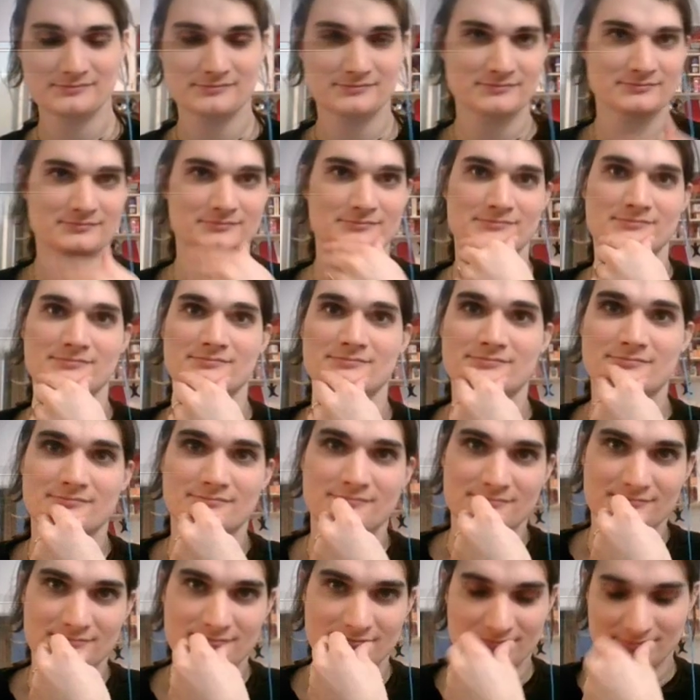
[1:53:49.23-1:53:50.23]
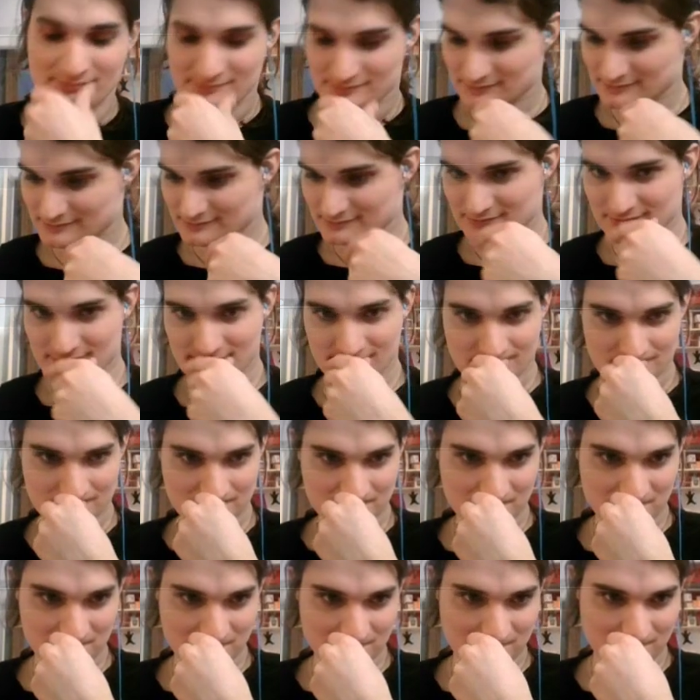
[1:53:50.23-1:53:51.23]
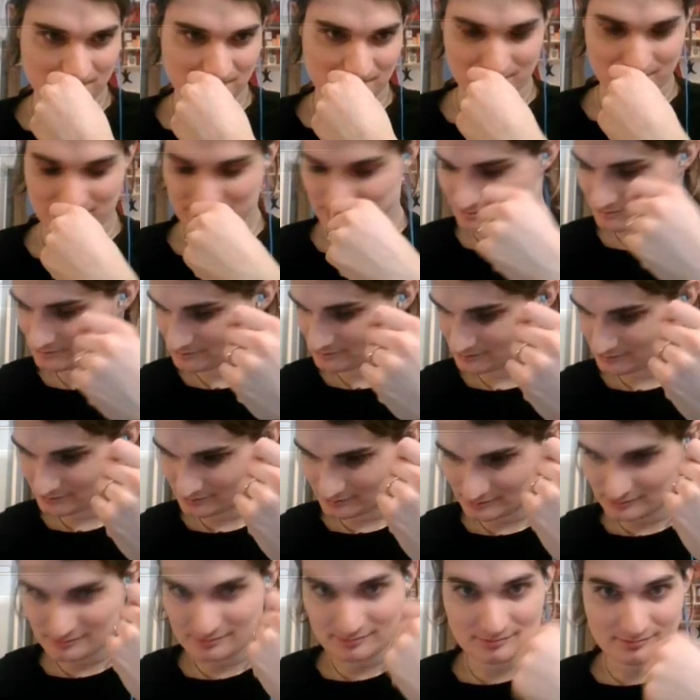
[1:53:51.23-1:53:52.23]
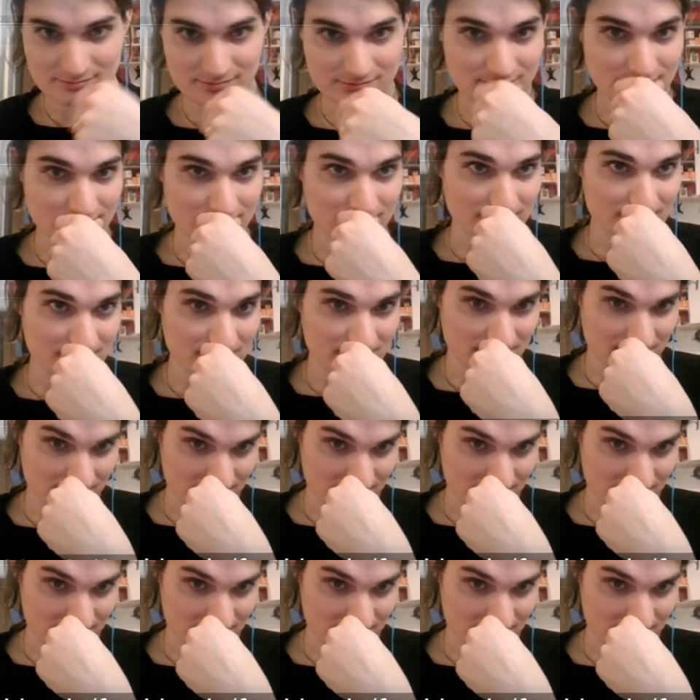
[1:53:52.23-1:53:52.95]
Except it doesn't really fit. Maybe I'll do Arena Rector.